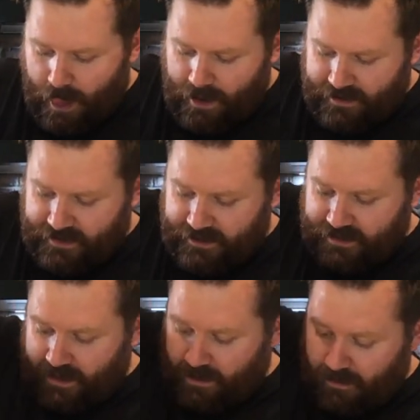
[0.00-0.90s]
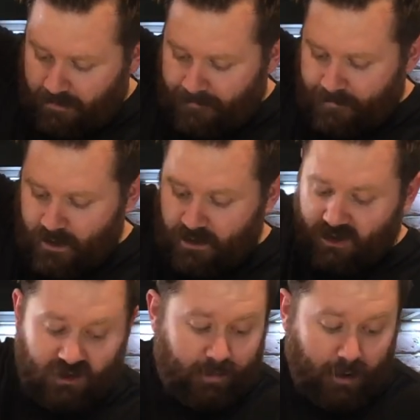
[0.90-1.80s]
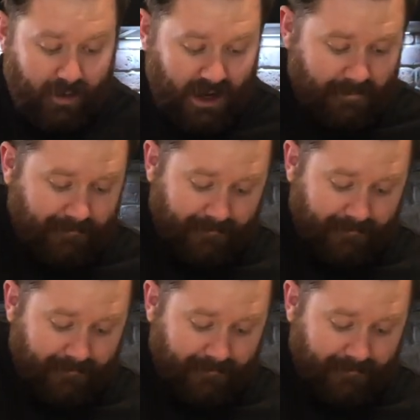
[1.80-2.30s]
it's easier just to pop it in.